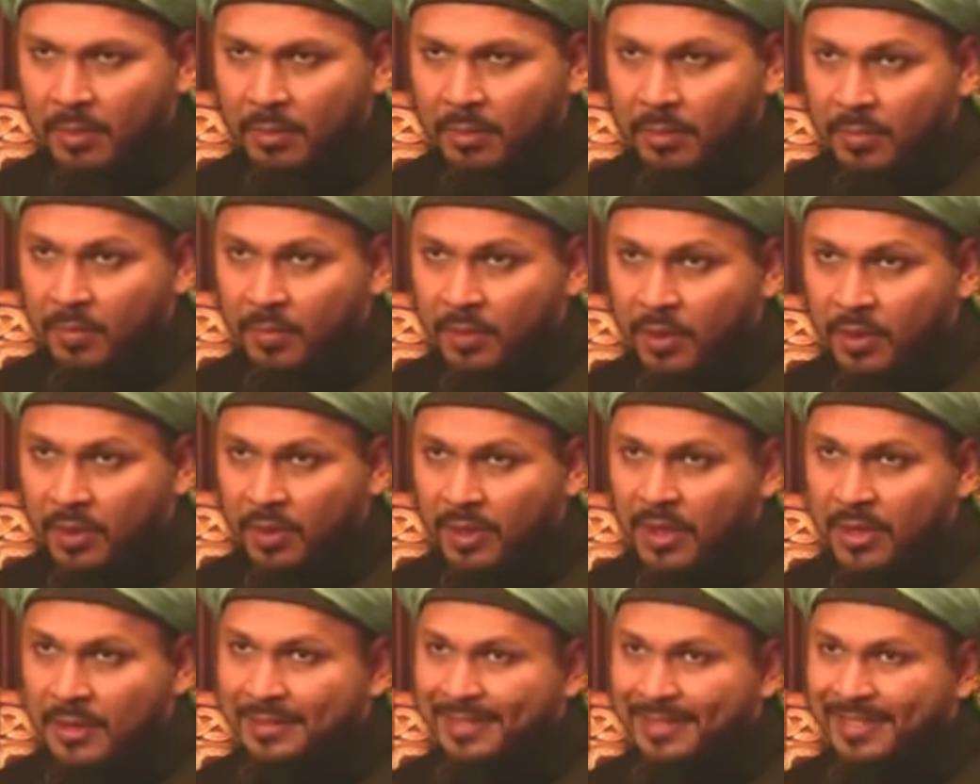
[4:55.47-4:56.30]
Before
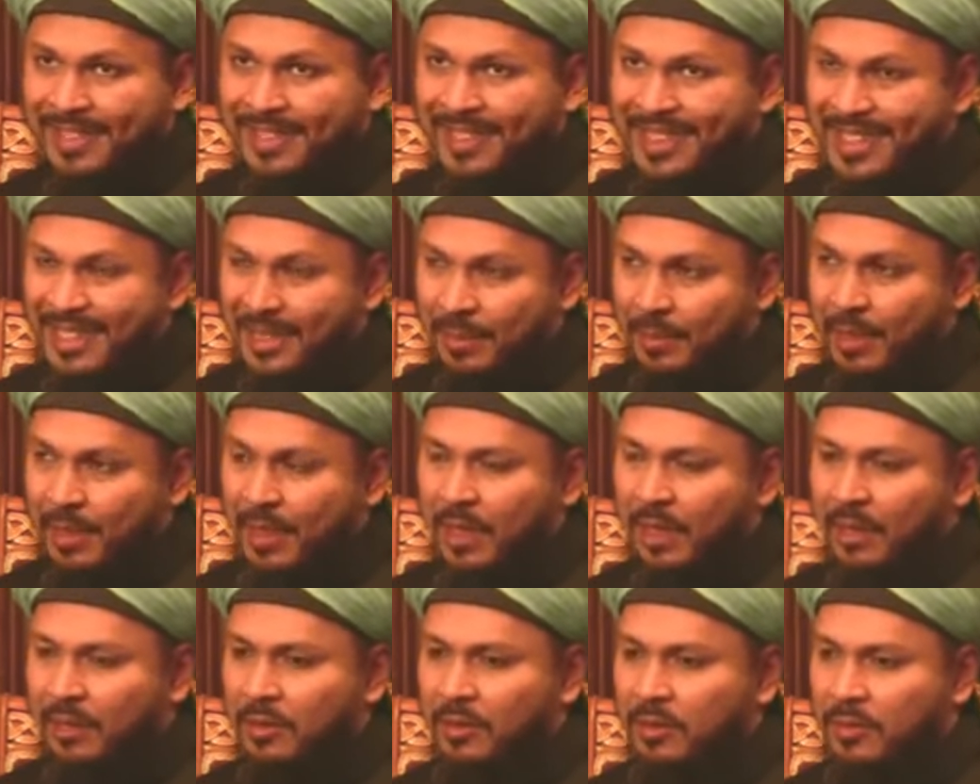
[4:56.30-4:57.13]
that, it is
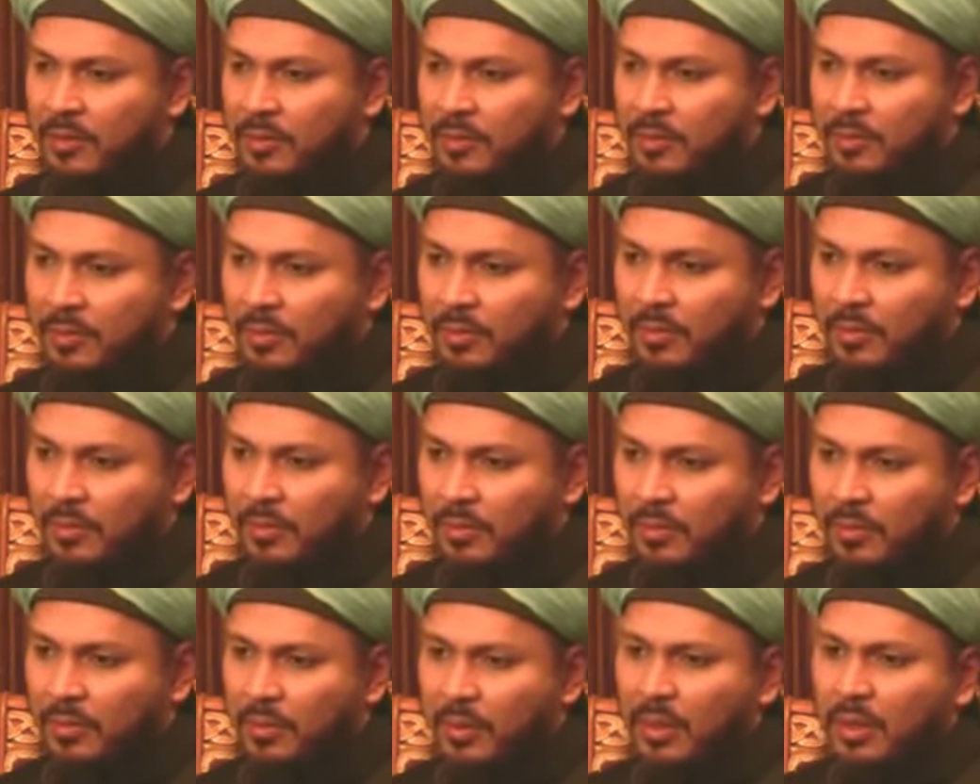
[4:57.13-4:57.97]
something else.
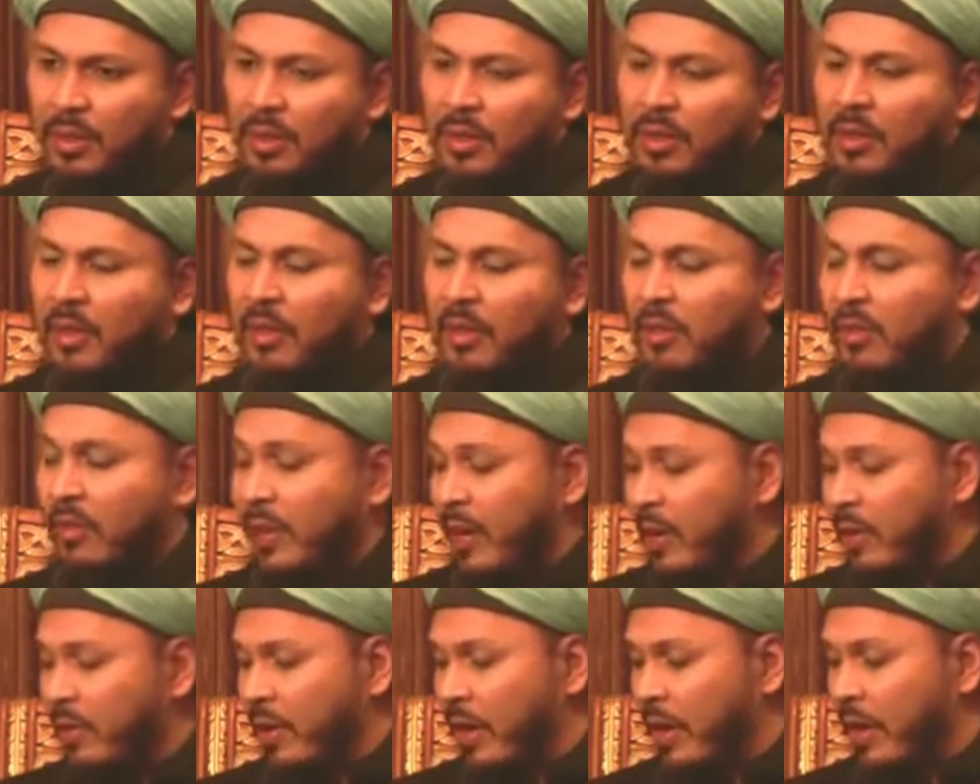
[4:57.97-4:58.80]
It's
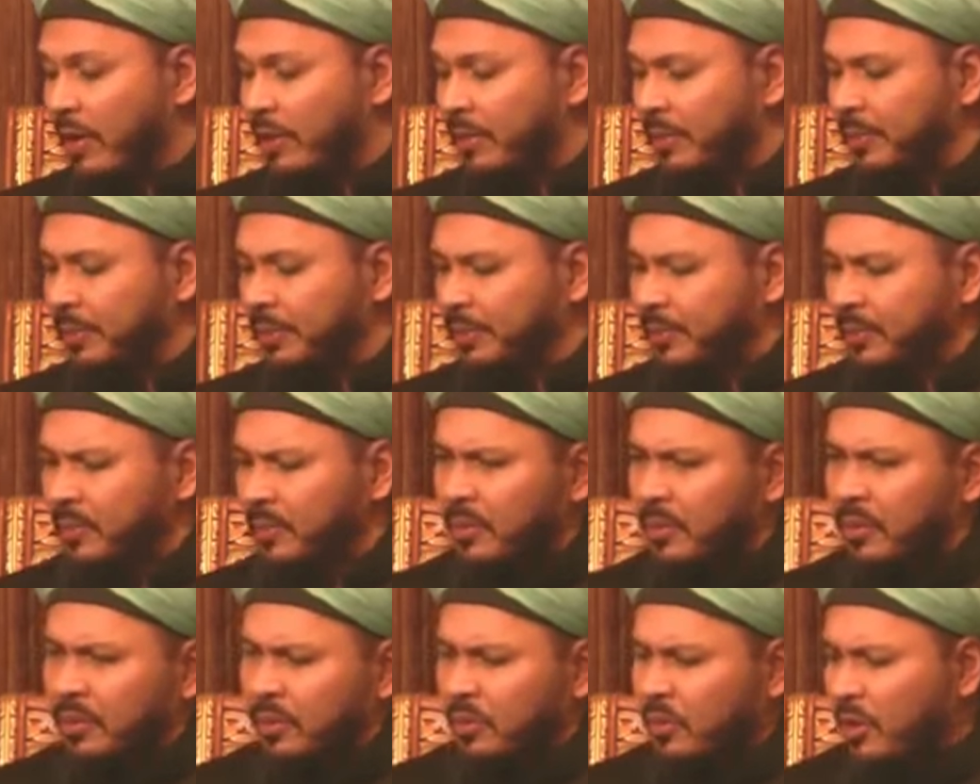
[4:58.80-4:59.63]
very rare.
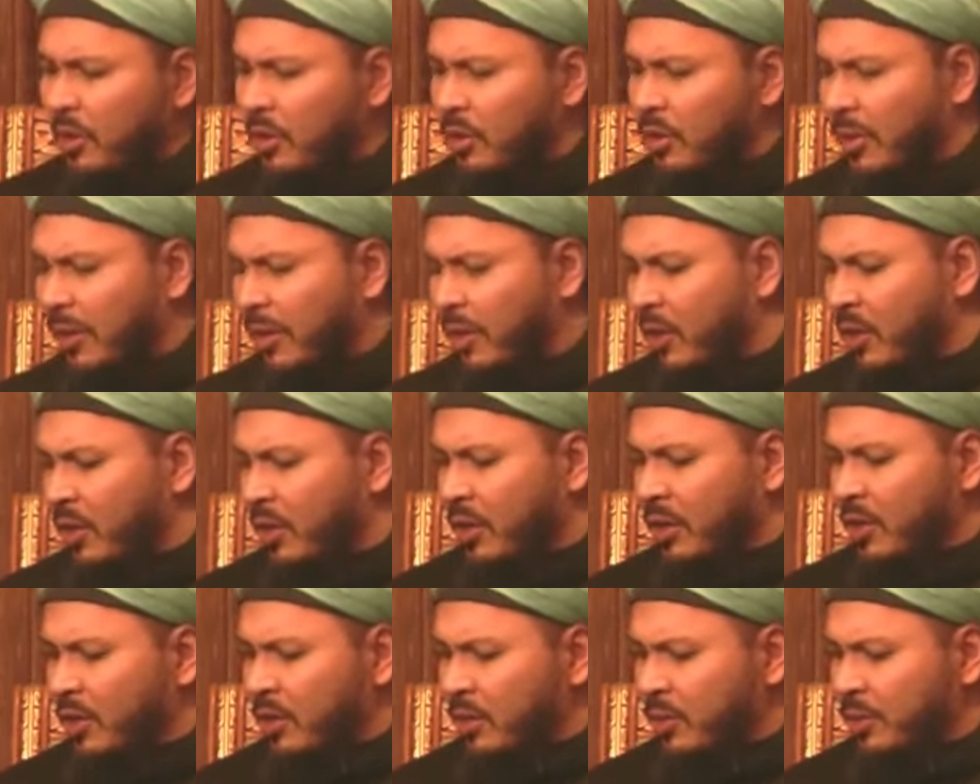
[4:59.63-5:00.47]
So what are you
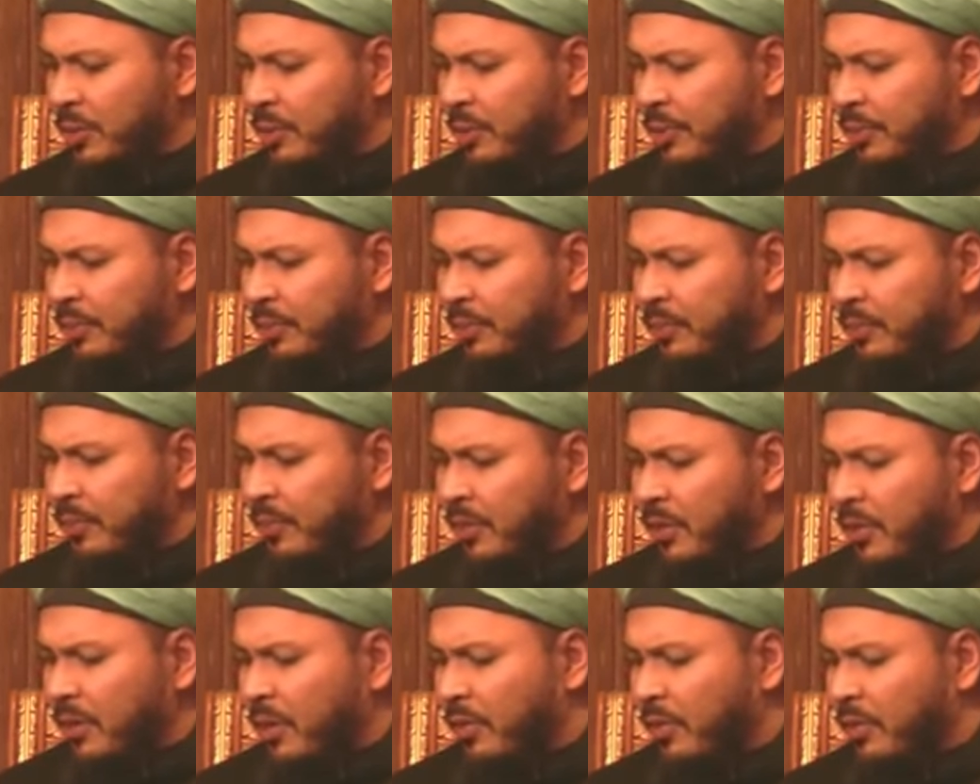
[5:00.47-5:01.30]
going to do?
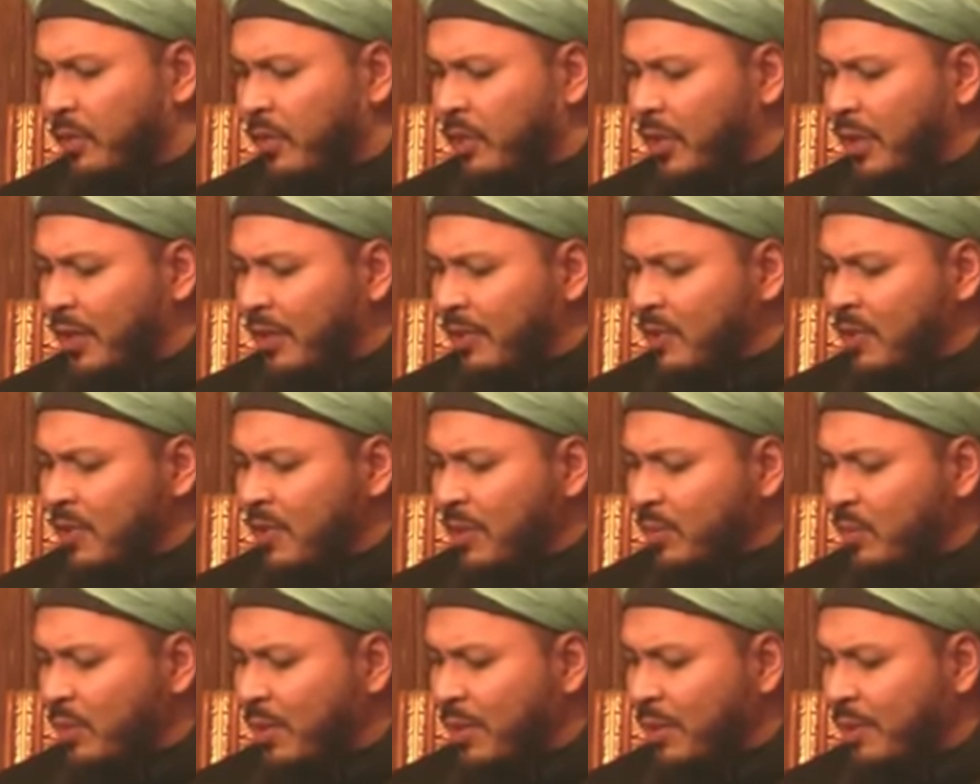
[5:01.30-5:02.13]
If you love
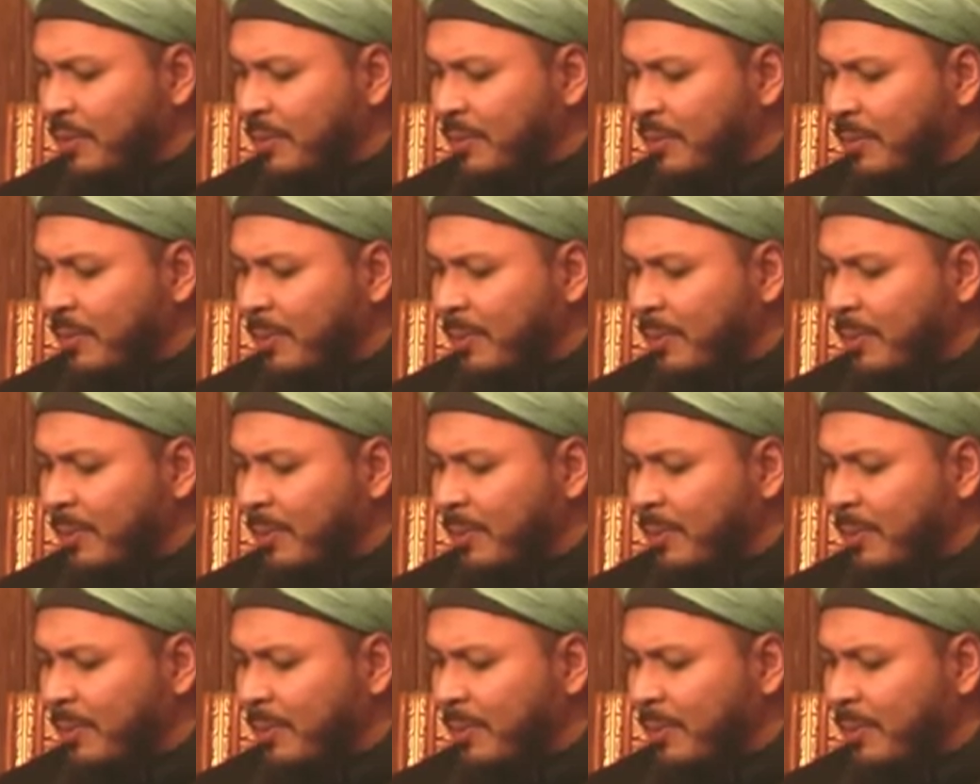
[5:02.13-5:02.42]
someone,